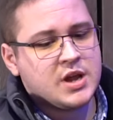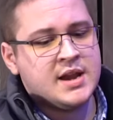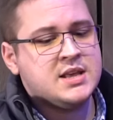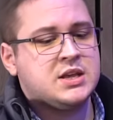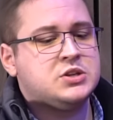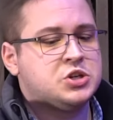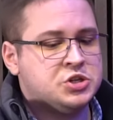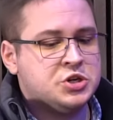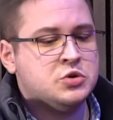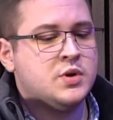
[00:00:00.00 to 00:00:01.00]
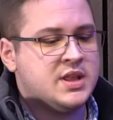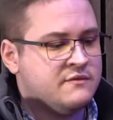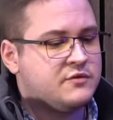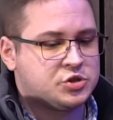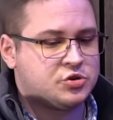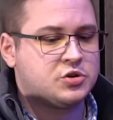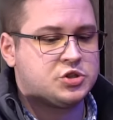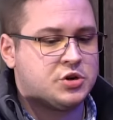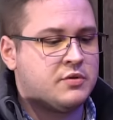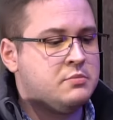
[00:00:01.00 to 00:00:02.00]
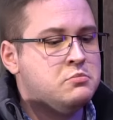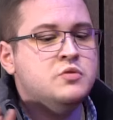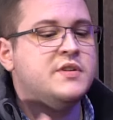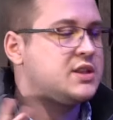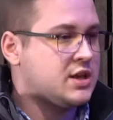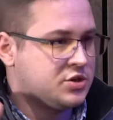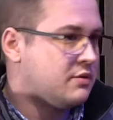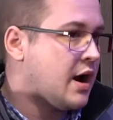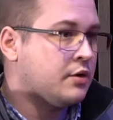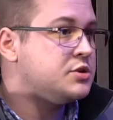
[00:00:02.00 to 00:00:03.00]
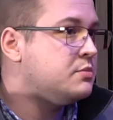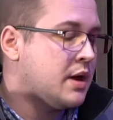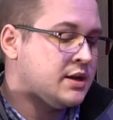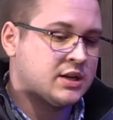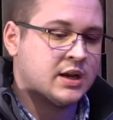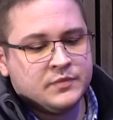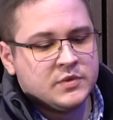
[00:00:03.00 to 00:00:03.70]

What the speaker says: anything to do with infrastructure and moving things around, basically.